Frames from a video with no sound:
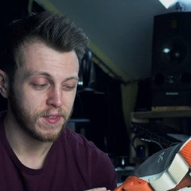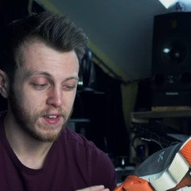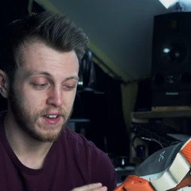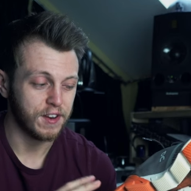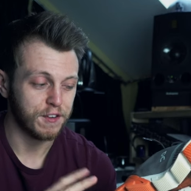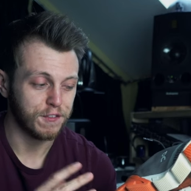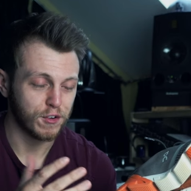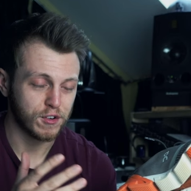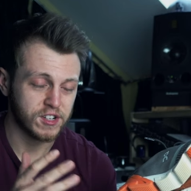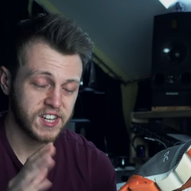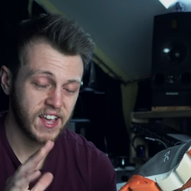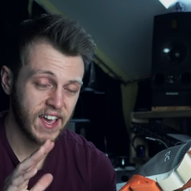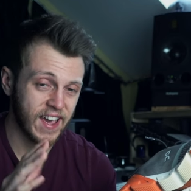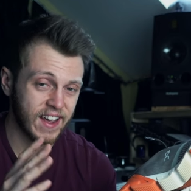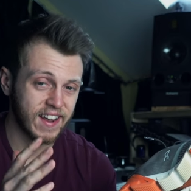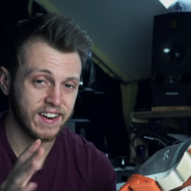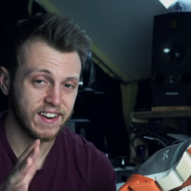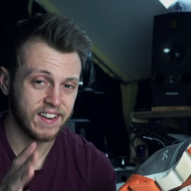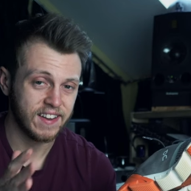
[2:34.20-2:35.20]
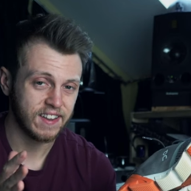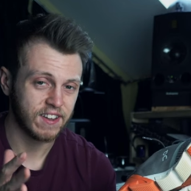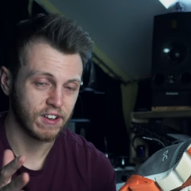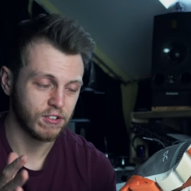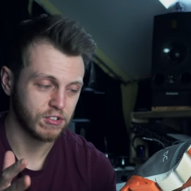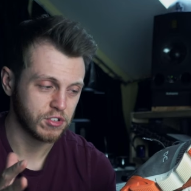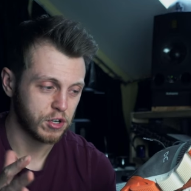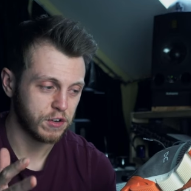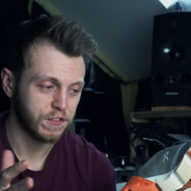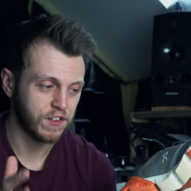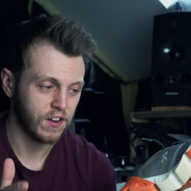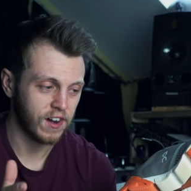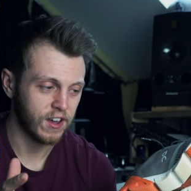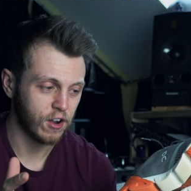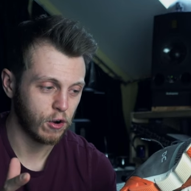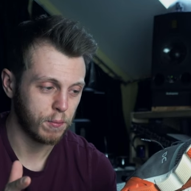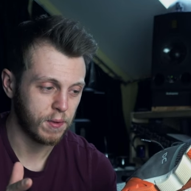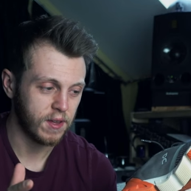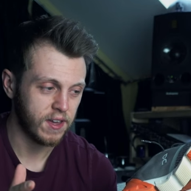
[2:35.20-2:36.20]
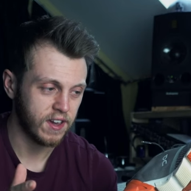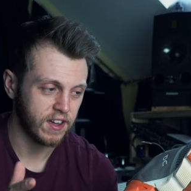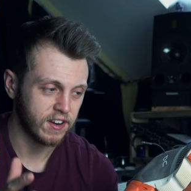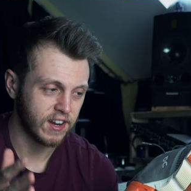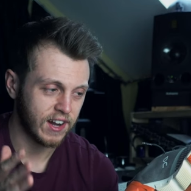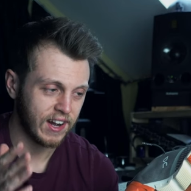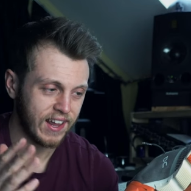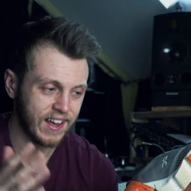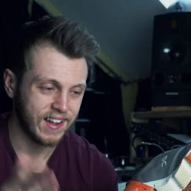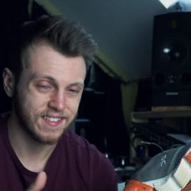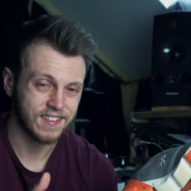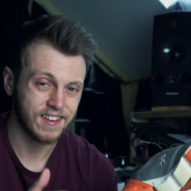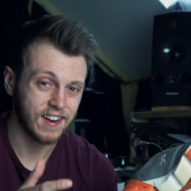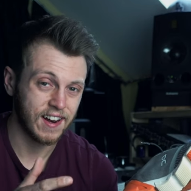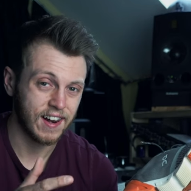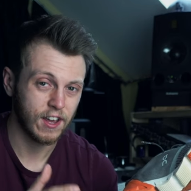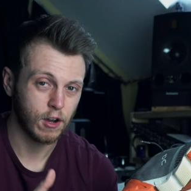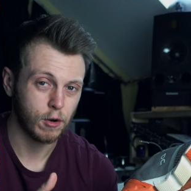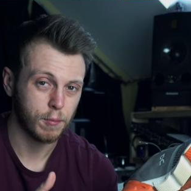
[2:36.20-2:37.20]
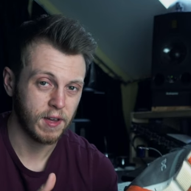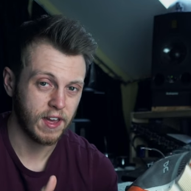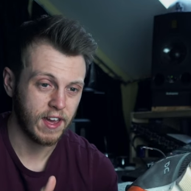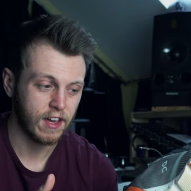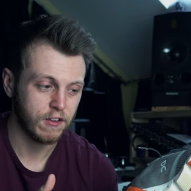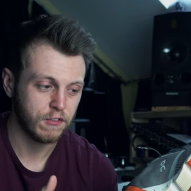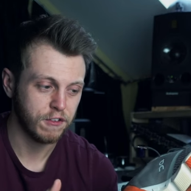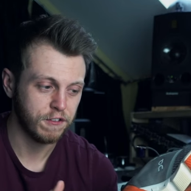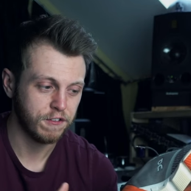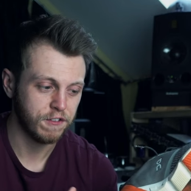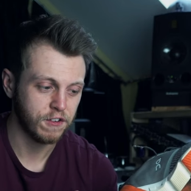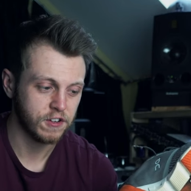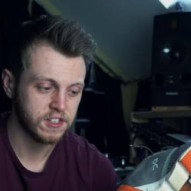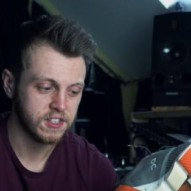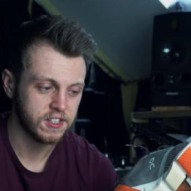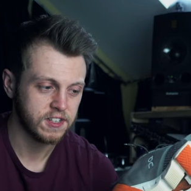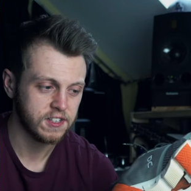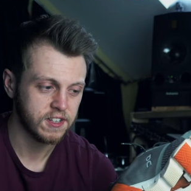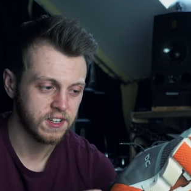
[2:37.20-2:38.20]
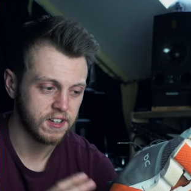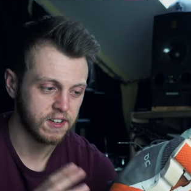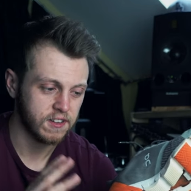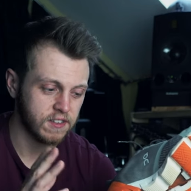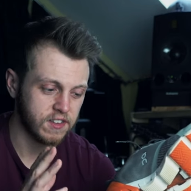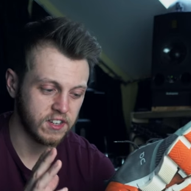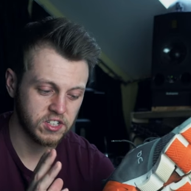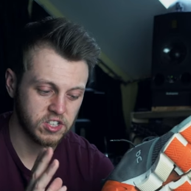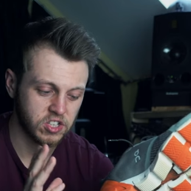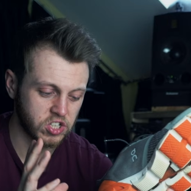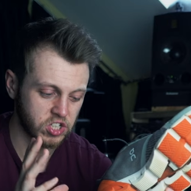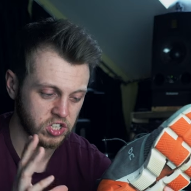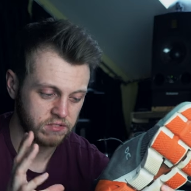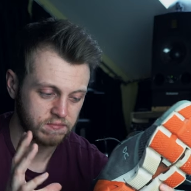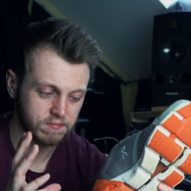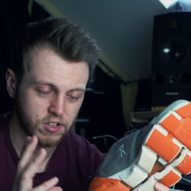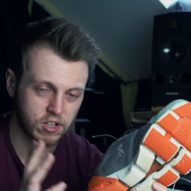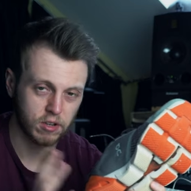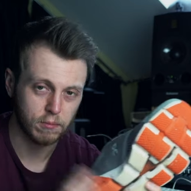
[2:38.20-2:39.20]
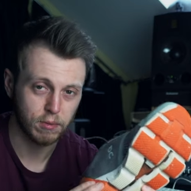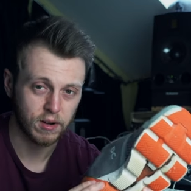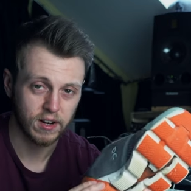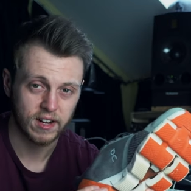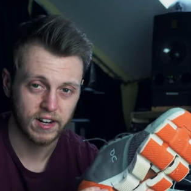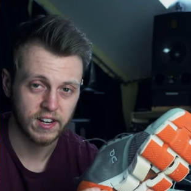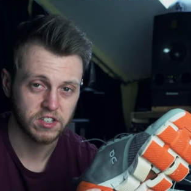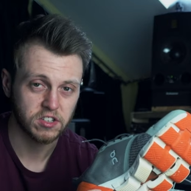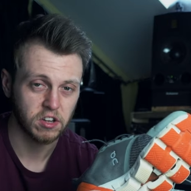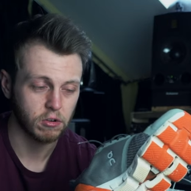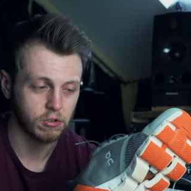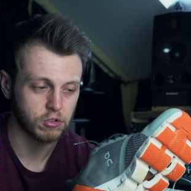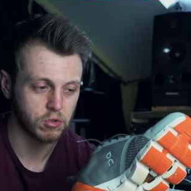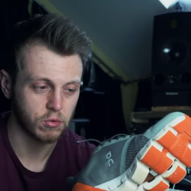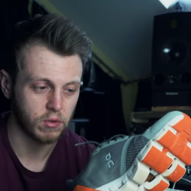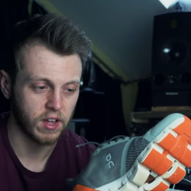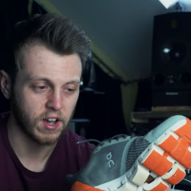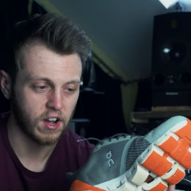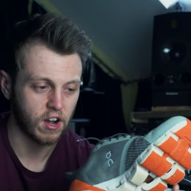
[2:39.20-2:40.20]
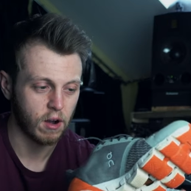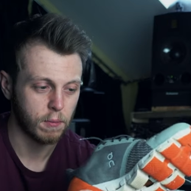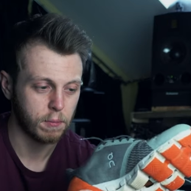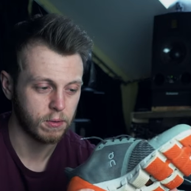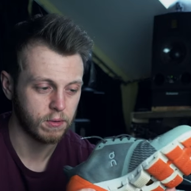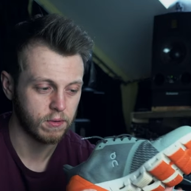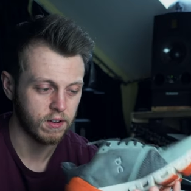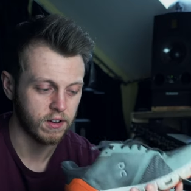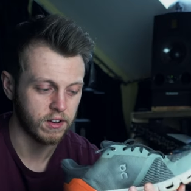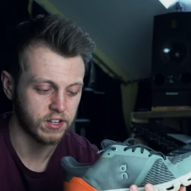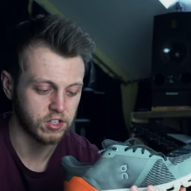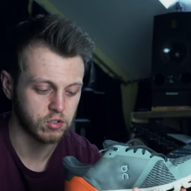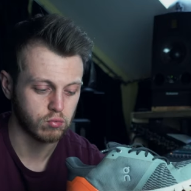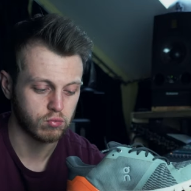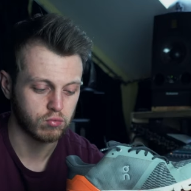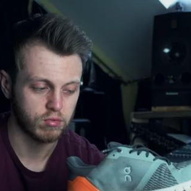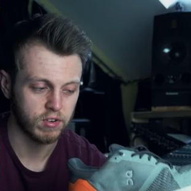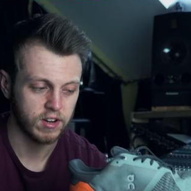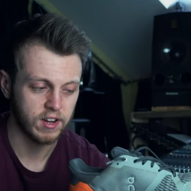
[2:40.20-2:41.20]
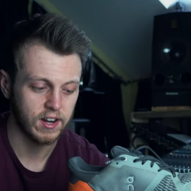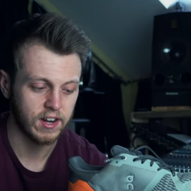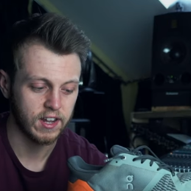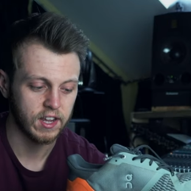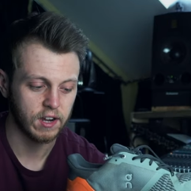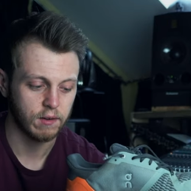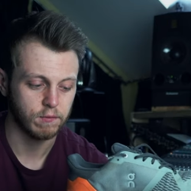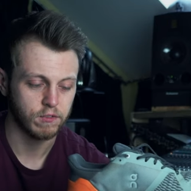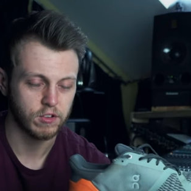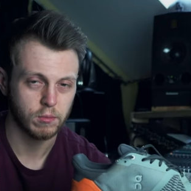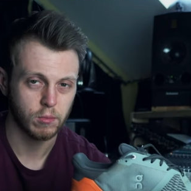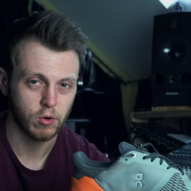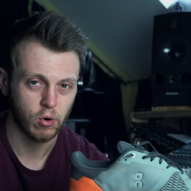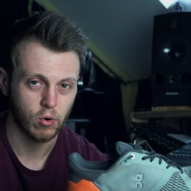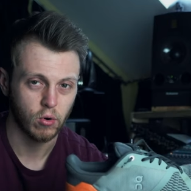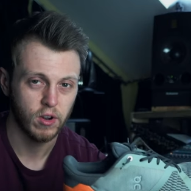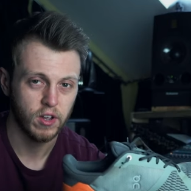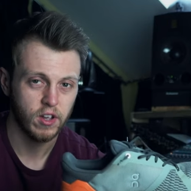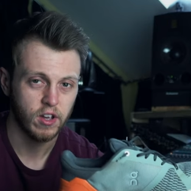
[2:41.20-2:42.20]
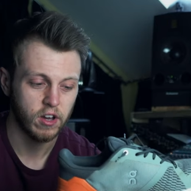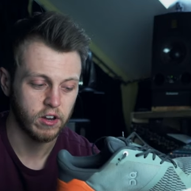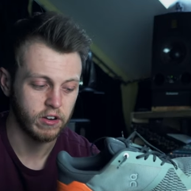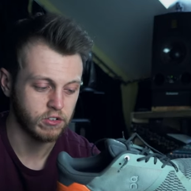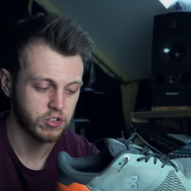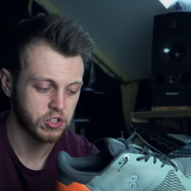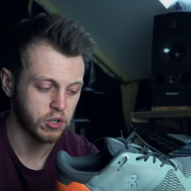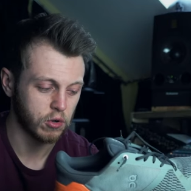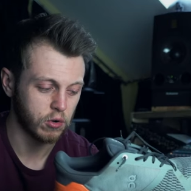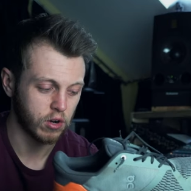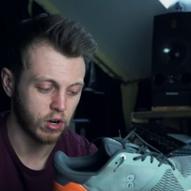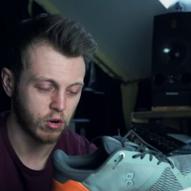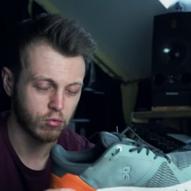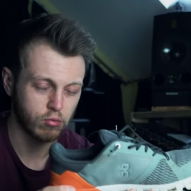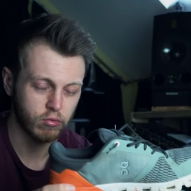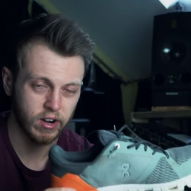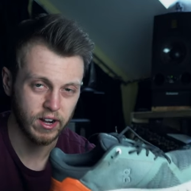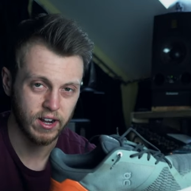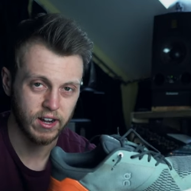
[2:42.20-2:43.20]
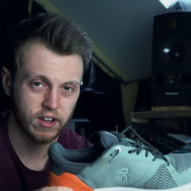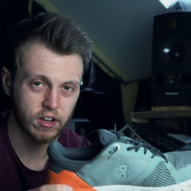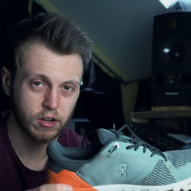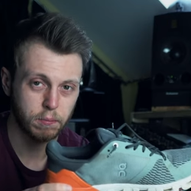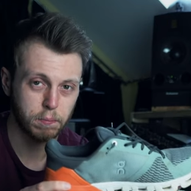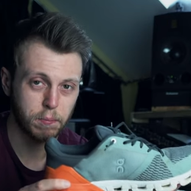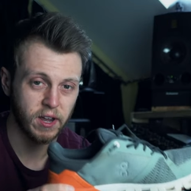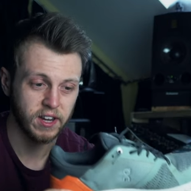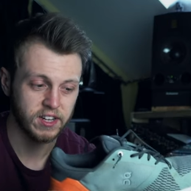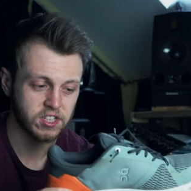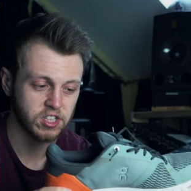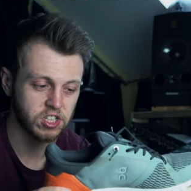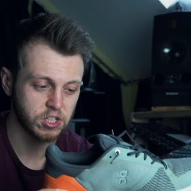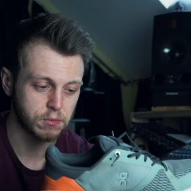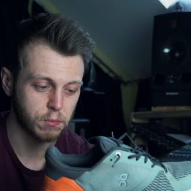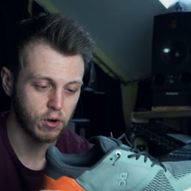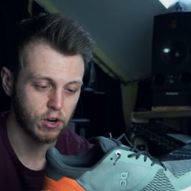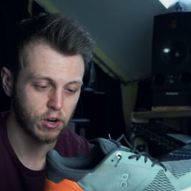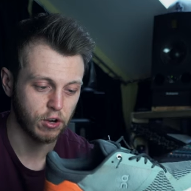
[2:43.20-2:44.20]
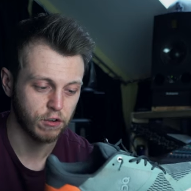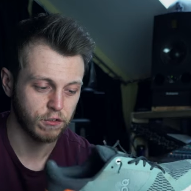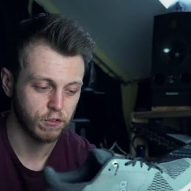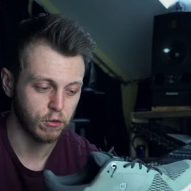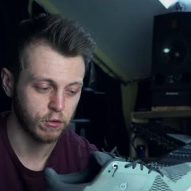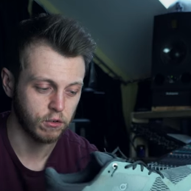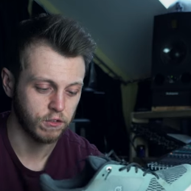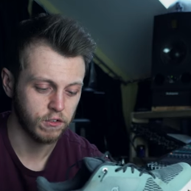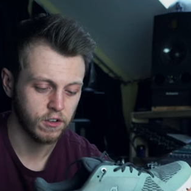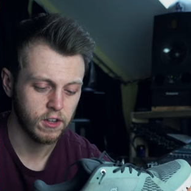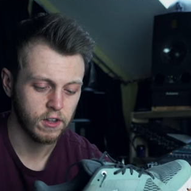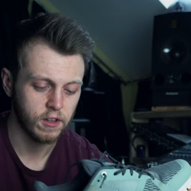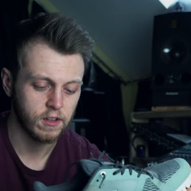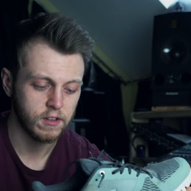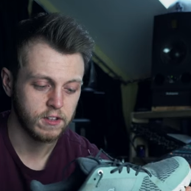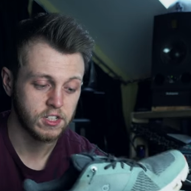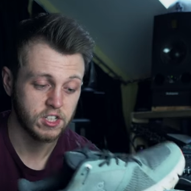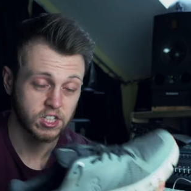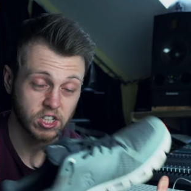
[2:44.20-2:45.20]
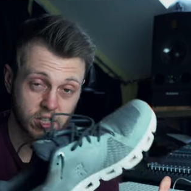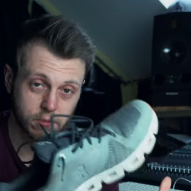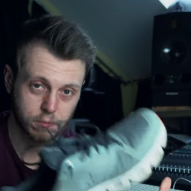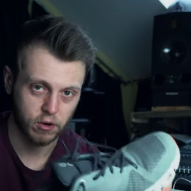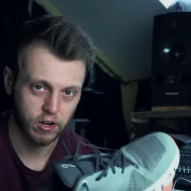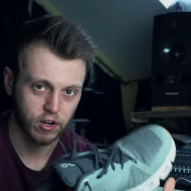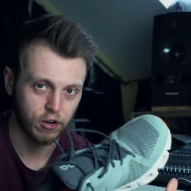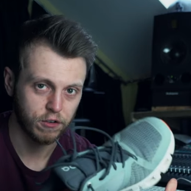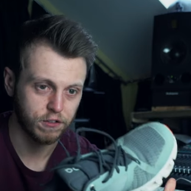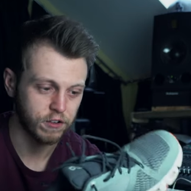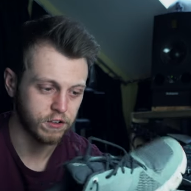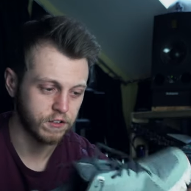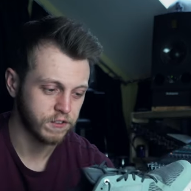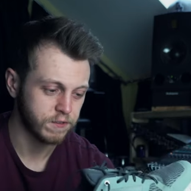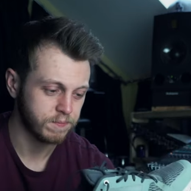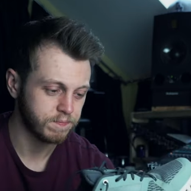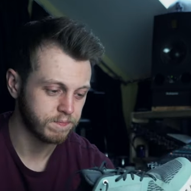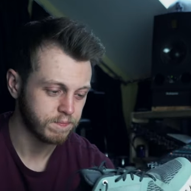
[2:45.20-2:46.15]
and if your technique goes off a little bit and you're landing a little bit heavy footed, this just completely soaks all that up and it's really comfortable and you've still got a really good base to spring off of to spring off of.